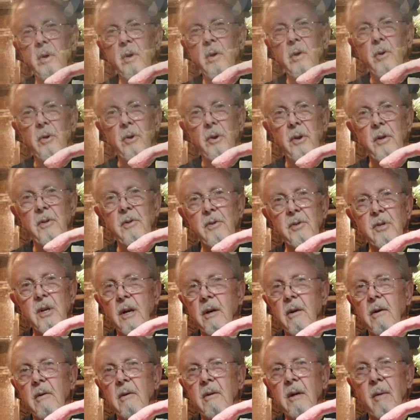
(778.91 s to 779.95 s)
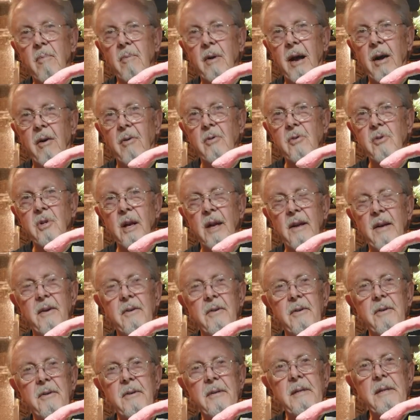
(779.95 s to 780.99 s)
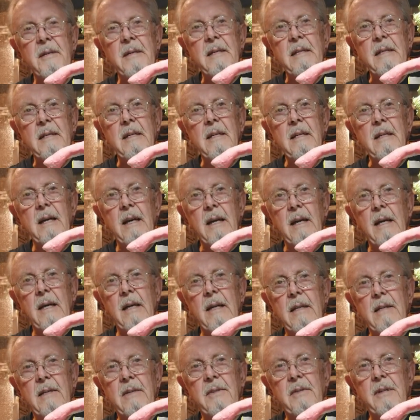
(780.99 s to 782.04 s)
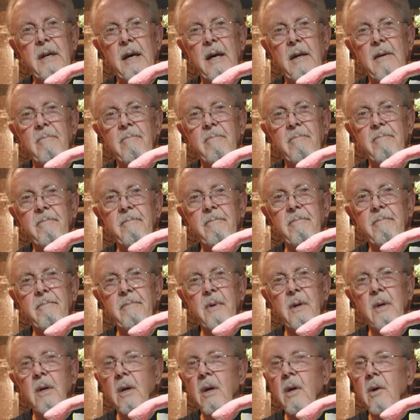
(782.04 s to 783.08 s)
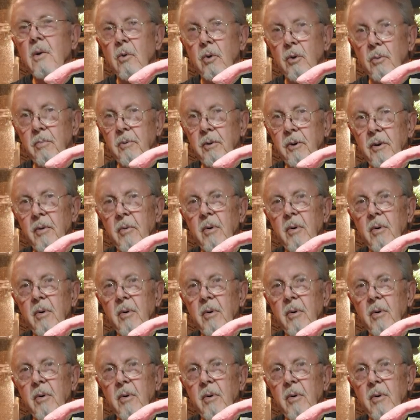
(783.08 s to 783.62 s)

here it is a couple hours later, and we're pretty